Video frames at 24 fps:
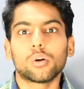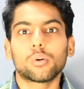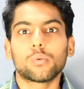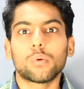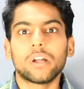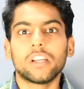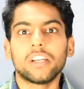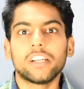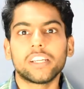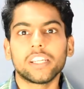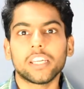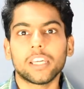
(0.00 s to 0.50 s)

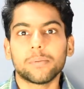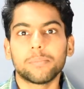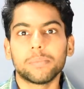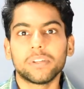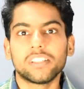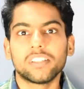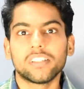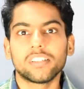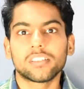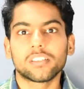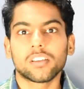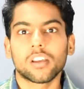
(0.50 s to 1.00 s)
quality
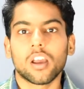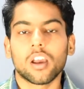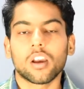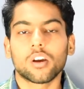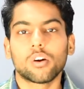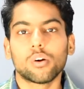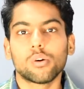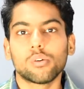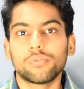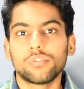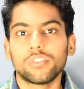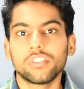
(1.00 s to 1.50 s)
images,
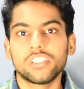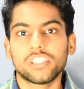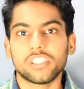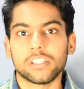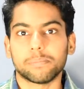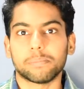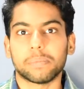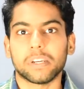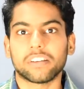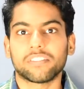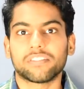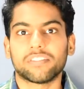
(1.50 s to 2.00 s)
go for
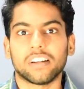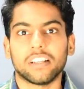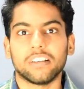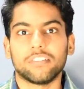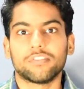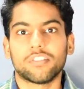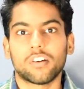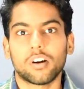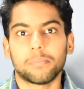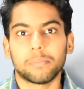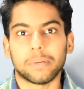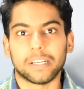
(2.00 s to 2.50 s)
JPEG file
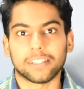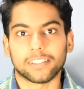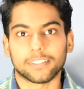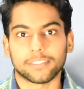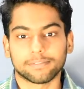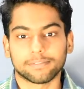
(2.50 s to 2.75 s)
format.